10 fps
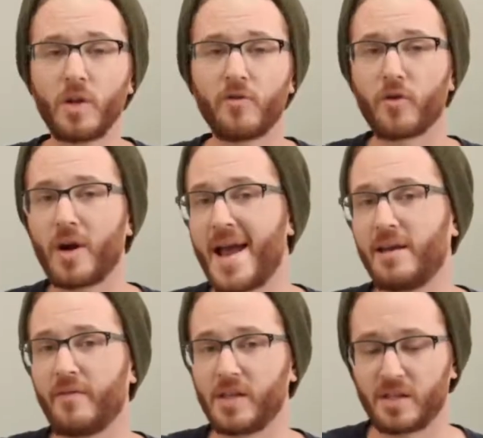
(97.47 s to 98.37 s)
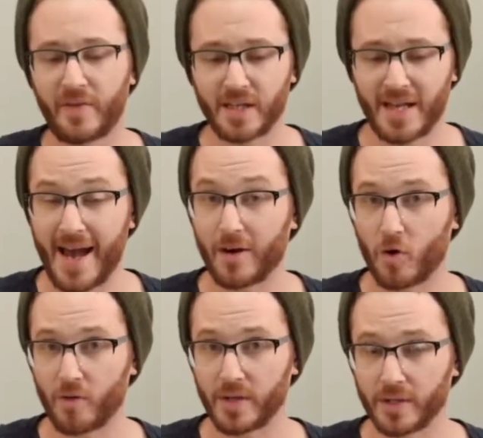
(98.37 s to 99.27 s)
for any of these device
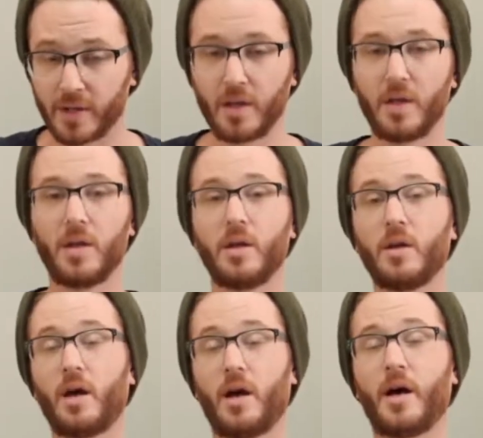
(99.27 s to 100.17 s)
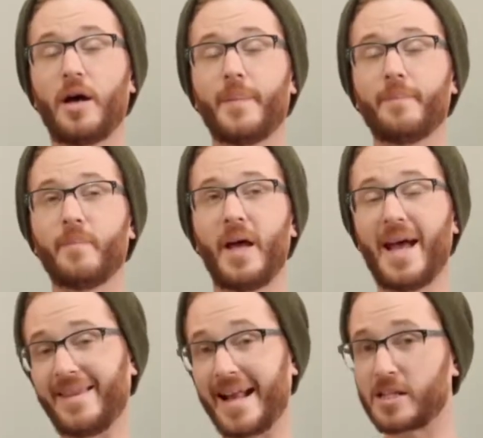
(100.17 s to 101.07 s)
categories. And
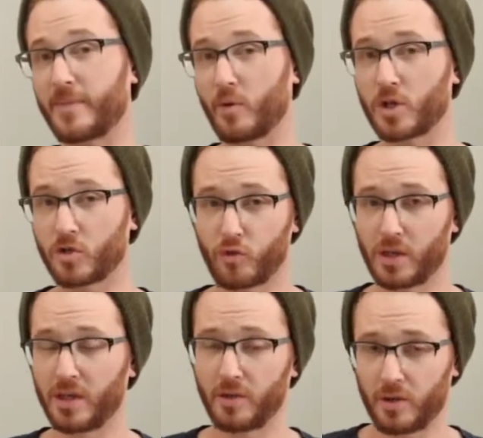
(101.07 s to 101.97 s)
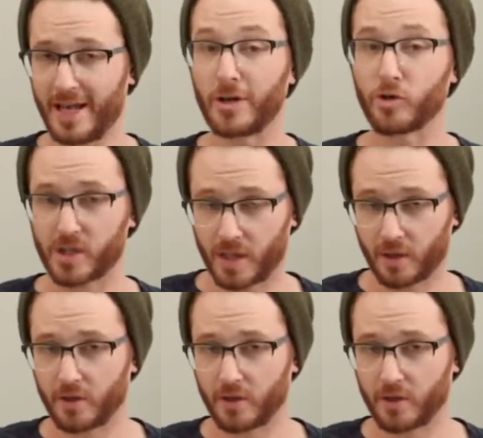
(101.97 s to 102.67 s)
that's something which is really interesting